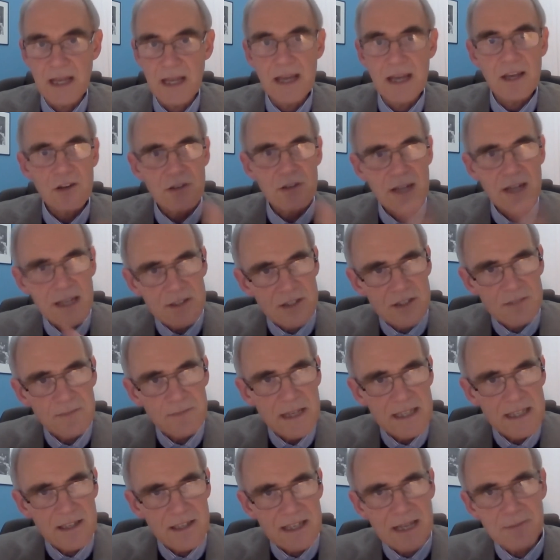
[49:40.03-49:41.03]
Could I just make
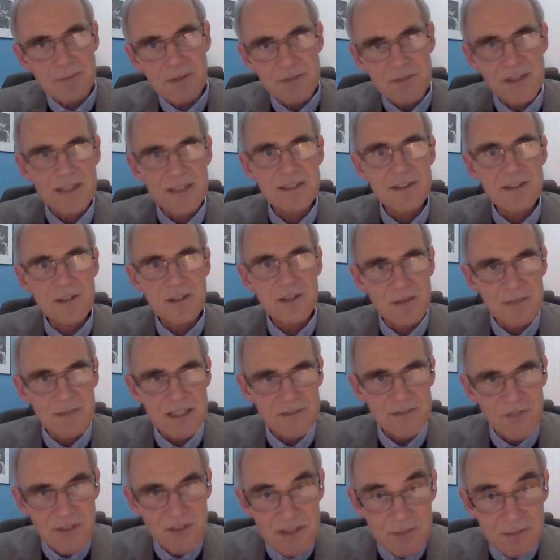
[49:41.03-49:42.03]
a couple of other comments
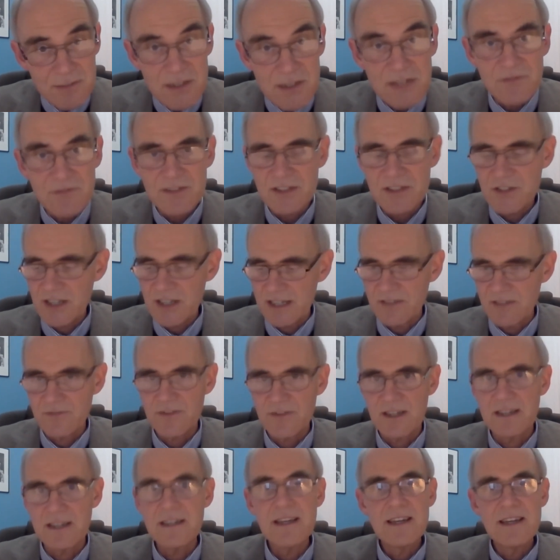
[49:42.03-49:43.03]
very briefly,
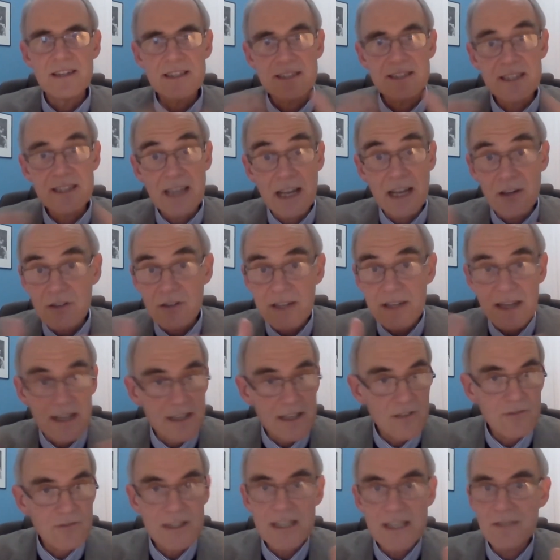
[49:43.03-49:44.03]
Jennifer? Just to say, look, I
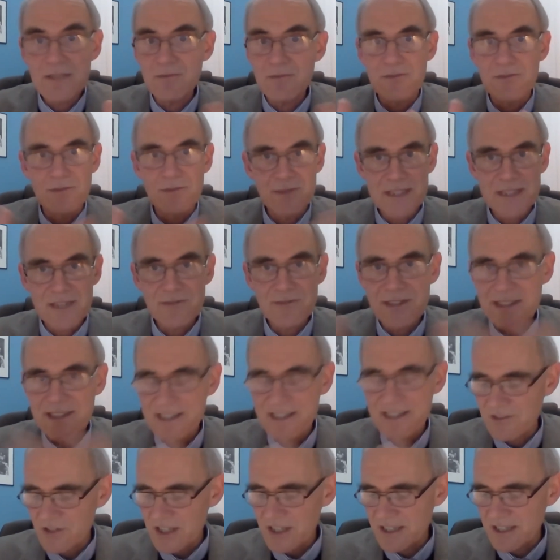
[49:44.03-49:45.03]
agree with almost everything
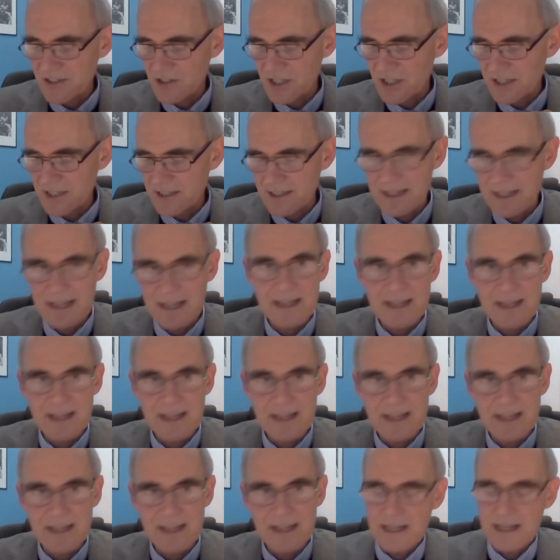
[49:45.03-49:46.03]
Jill and
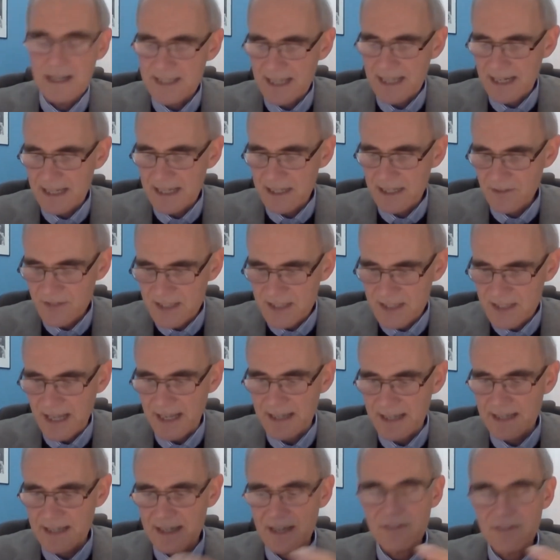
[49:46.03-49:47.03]
Sally have said,
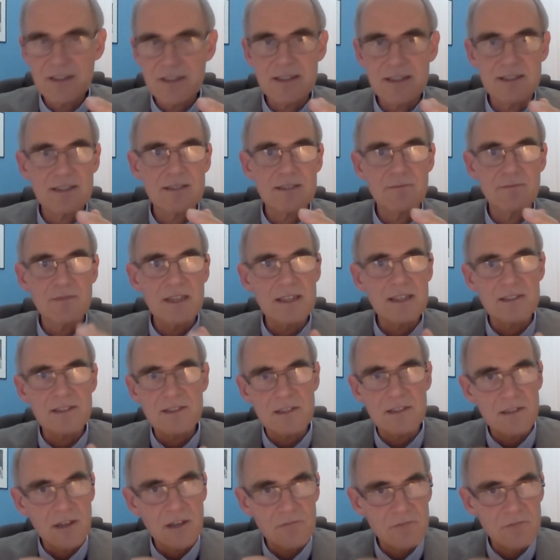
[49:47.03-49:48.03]
and I think there's some things that
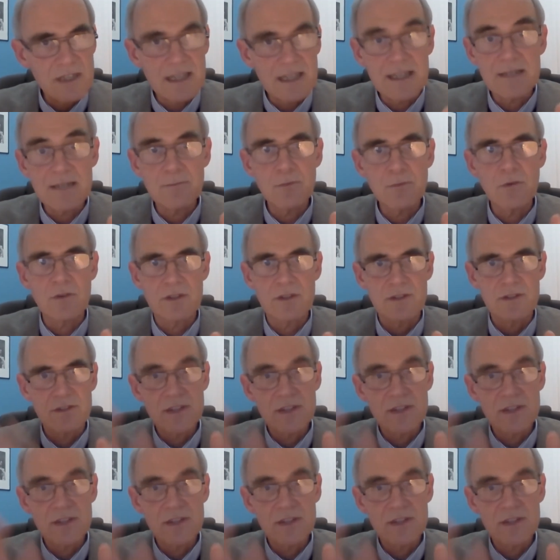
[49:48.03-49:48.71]
are really important.